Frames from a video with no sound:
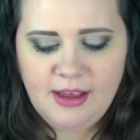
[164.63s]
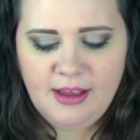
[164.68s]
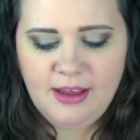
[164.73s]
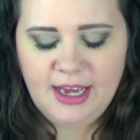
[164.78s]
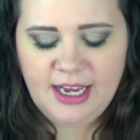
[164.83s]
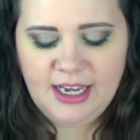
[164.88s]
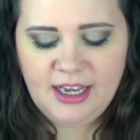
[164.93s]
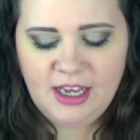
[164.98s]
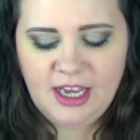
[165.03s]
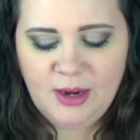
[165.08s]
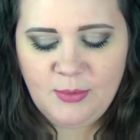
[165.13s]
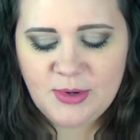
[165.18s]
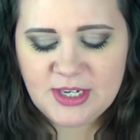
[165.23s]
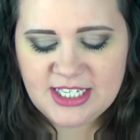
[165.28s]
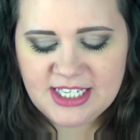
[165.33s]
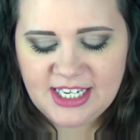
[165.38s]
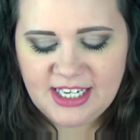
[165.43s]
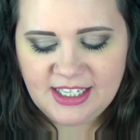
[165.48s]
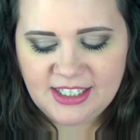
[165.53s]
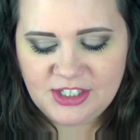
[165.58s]
Uh, I
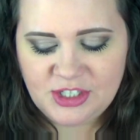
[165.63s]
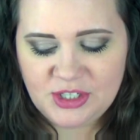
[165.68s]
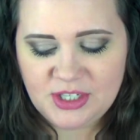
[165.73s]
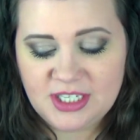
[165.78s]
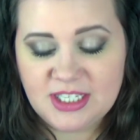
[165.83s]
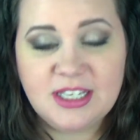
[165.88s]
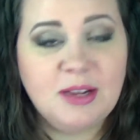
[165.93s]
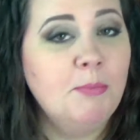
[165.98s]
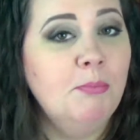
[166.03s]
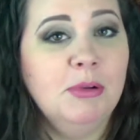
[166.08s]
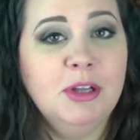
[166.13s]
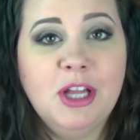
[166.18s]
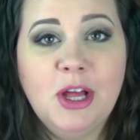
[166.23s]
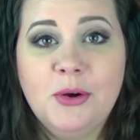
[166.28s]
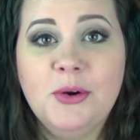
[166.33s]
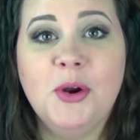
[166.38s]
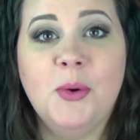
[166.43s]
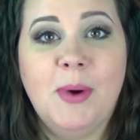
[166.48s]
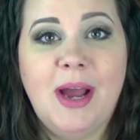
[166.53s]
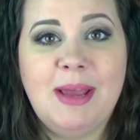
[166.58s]
wasn't just
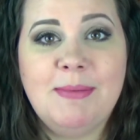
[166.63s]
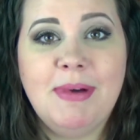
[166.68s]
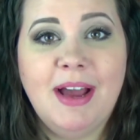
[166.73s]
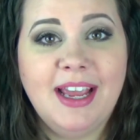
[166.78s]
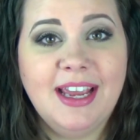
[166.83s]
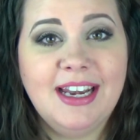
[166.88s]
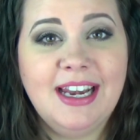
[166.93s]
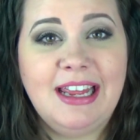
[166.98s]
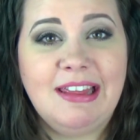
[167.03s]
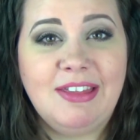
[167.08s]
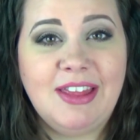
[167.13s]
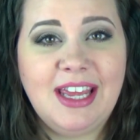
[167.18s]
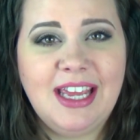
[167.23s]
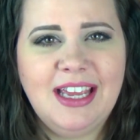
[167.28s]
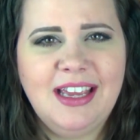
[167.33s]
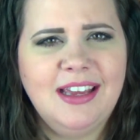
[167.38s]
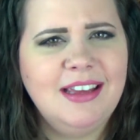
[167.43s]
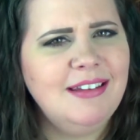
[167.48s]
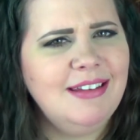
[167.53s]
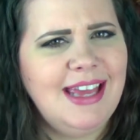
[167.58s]
blown away by
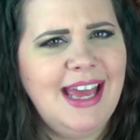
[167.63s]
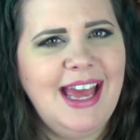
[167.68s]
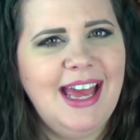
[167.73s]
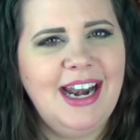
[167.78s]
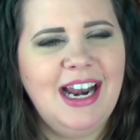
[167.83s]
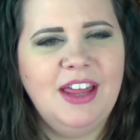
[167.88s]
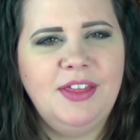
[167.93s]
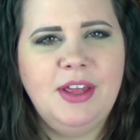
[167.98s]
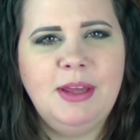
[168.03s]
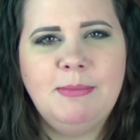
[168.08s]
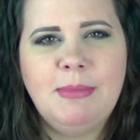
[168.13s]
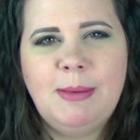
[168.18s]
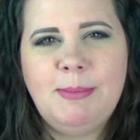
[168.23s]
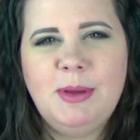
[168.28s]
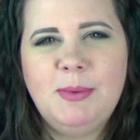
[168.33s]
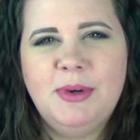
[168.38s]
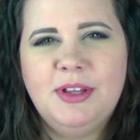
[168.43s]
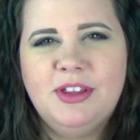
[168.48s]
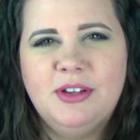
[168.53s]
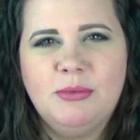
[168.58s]
anything yet. I think
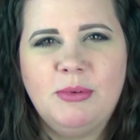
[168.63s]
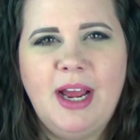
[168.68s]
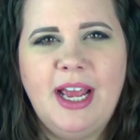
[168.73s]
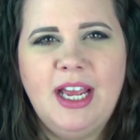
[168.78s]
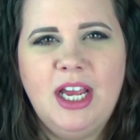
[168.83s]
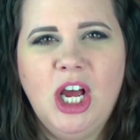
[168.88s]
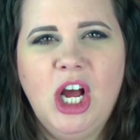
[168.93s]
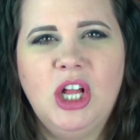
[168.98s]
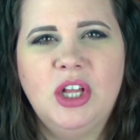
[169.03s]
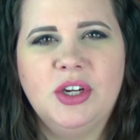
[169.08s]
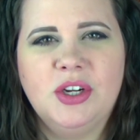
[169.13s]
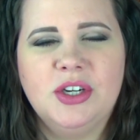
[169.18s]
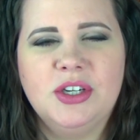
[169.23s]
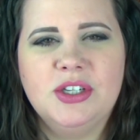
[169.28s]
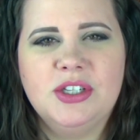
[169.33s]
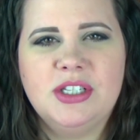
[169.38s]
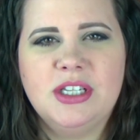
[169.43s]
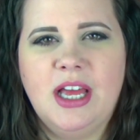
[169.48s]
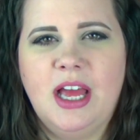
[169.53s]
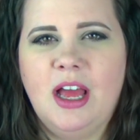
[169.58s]
maybe with the right
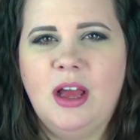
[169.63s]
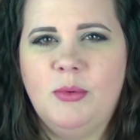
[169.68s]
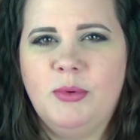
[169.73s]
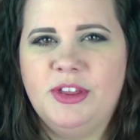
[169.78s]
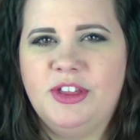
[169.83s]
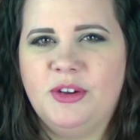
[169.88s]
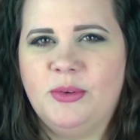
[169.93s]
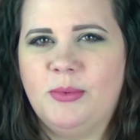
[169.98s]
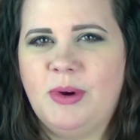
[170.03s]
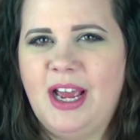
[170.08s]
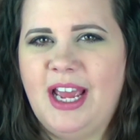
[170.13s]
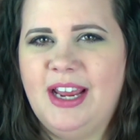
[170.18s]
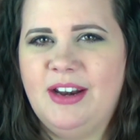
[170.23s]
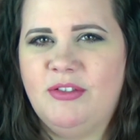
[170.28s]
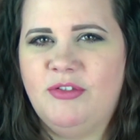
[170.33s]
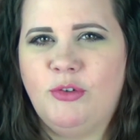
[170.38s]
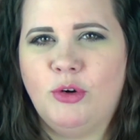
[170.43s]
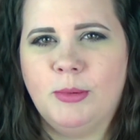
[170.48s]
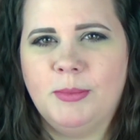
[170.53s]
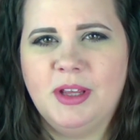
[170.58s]
colors, uh, with the right
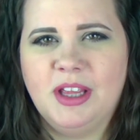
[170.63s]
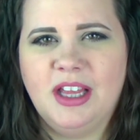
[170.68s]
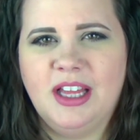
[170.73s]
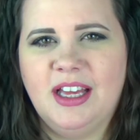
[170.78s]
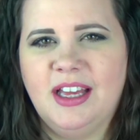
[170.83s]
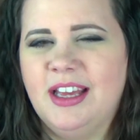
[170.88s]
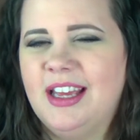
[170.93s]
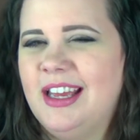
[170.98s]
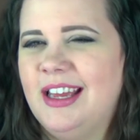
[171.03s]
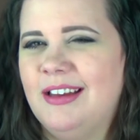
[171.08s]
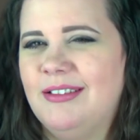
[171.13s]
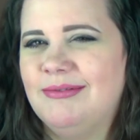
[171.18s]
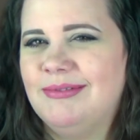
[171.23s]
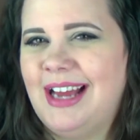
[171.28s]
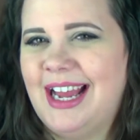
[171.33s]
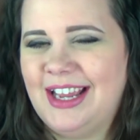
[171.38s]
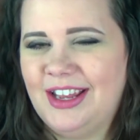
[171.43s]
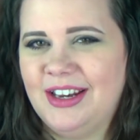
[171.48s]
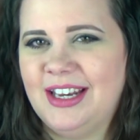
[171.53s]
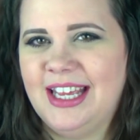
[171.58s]
formula,
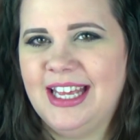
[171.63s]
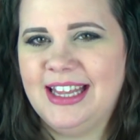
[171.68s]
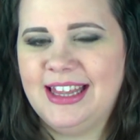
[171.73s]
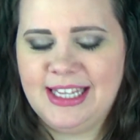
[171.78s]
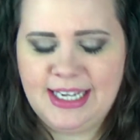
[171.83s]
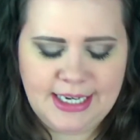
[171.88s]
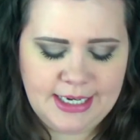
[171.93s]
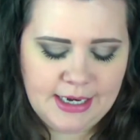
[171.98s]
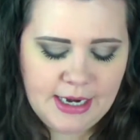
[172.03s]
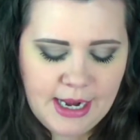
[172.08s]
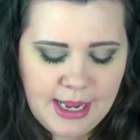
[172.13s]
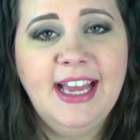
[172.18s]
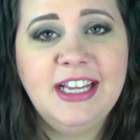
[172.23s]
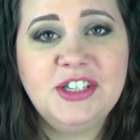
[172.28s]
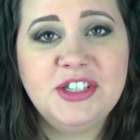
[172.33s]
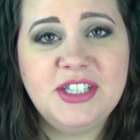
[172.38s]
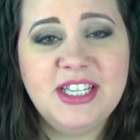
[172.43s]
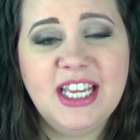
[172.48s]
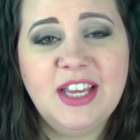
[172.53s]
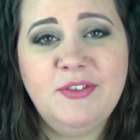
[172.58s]
I could get there. And
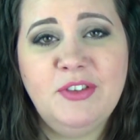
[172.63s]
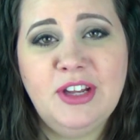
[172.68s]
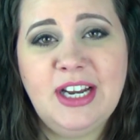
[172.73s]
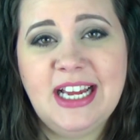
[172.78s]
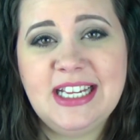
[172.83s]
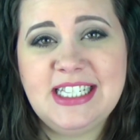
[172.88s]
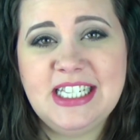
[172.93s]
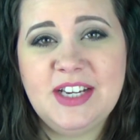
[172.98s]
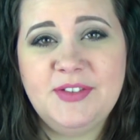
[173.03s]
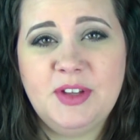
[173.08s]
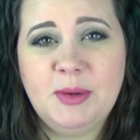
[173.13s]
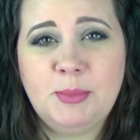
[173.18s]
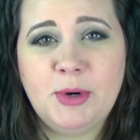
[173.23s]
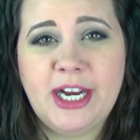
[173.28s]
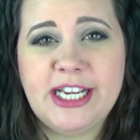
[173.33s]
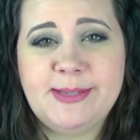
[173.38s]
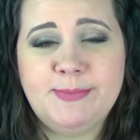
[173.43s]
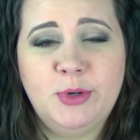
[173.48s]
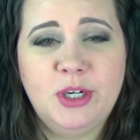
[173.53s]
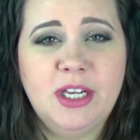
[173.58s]
just to give you an idea of the
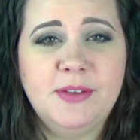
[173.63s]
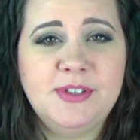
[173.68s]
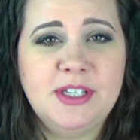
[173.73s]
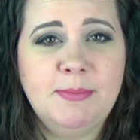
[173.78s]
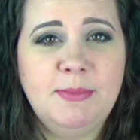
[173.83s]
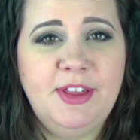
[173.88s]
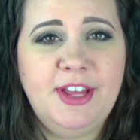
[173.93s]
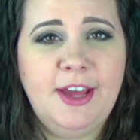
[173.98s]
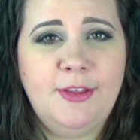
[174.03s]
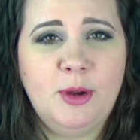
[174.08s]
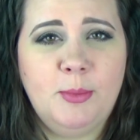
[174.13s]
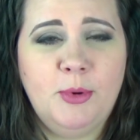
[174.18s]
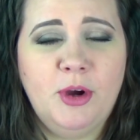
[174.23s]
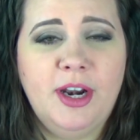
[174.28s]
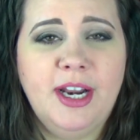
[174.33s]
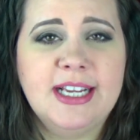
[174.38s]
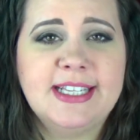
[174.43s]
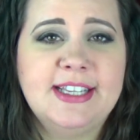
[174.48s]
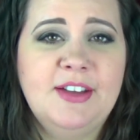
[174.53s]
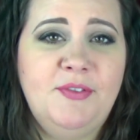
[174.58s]
price point of some of the other
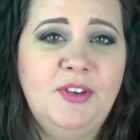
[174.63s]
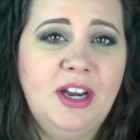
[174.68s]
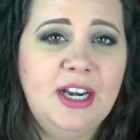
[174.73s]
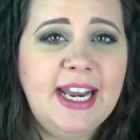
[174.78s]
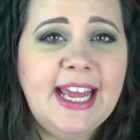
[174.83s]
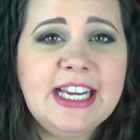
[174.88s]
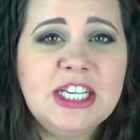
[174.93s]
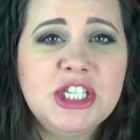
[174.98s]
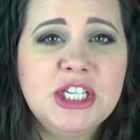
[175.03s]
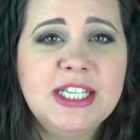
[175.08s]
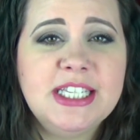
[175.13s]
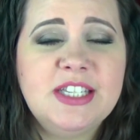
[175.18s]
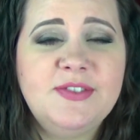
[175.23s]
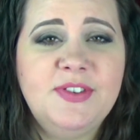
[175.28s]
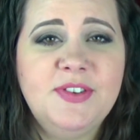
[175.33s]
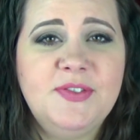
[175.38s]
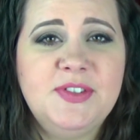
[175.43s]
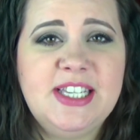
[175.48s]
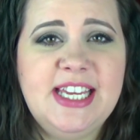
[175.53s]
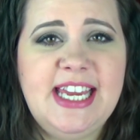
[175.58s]
products, the foundation is
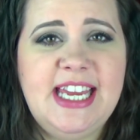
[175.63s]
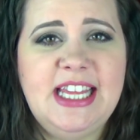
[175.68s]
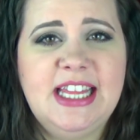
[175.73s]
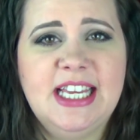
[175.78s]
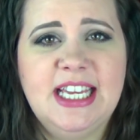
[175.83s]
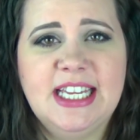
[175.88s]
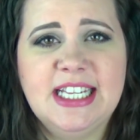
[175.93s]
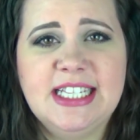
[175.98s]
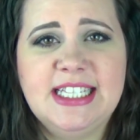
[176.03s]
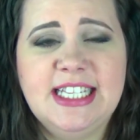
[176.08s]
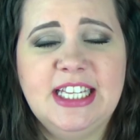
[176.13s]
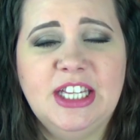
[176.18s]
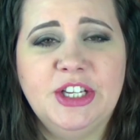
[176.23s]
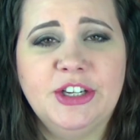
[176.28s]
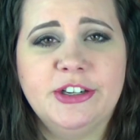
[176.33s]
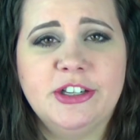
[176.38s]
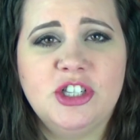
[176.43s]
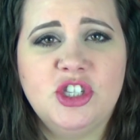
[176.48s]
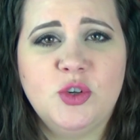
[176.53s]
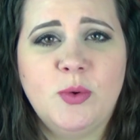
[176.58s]
fifteen dollars, the
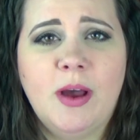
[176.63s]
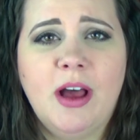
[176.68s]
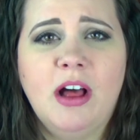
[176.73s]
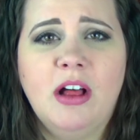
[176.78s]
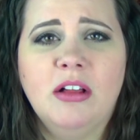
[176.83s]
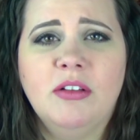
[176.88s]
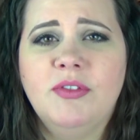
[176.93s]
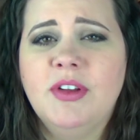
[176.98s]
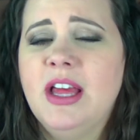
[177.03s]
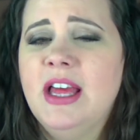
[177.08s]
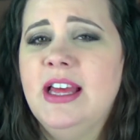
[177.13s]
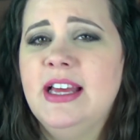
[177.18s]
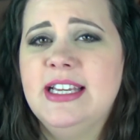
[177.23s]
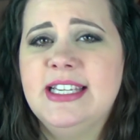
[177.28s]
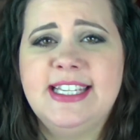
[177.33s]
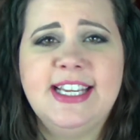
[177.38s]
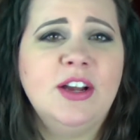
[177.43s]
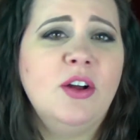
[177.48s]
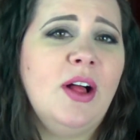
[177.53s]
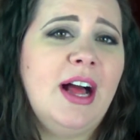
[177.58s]
concealer is twelve dollars,
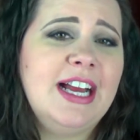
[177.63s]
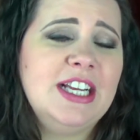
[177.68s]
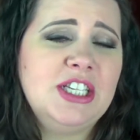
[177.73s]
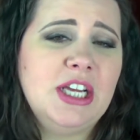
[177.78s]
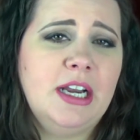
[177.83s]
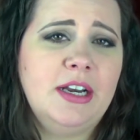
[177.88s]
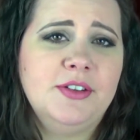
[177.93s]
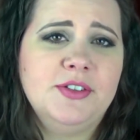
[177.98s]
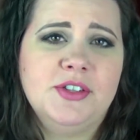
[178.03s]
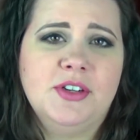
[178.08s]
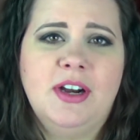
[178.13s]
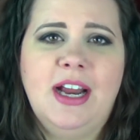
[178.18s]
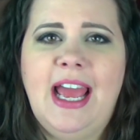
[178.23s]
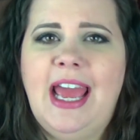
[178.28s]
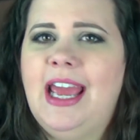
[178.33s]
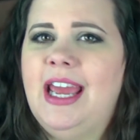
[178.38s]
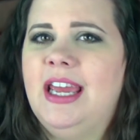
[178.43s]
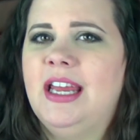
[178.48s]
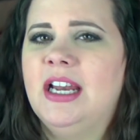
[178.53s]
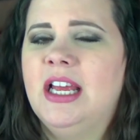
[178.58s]
single eyeshadows are
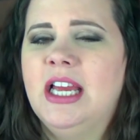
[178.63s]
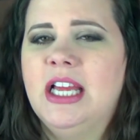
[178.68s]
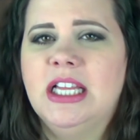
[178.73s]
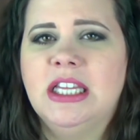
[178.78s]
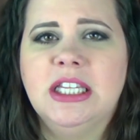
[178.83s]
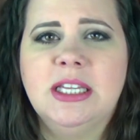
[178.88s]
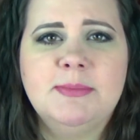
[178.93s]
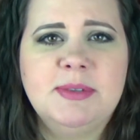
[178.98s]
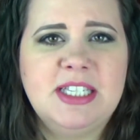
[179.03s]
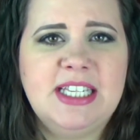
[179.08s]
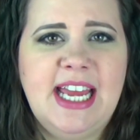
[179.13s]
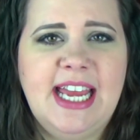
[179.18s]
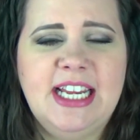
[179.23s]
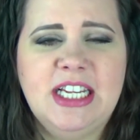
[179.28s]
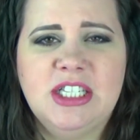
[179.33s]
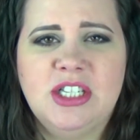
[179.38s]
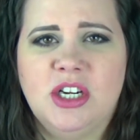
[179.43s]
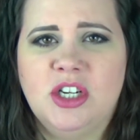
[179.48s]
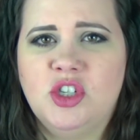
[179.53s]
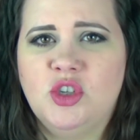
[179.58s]
eight dollars, lip
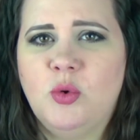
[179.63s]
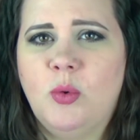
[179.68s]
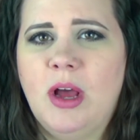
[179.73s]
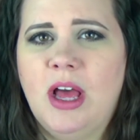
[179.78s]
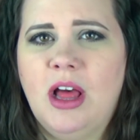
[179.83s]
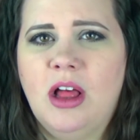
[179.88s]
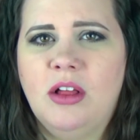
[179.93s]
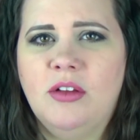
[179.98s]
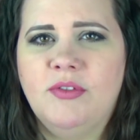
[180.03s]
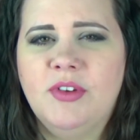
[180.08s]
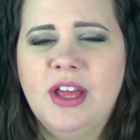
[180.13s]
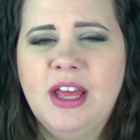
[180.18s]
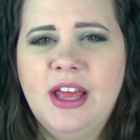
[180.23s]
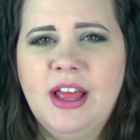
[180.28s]
stains are twelve dollars.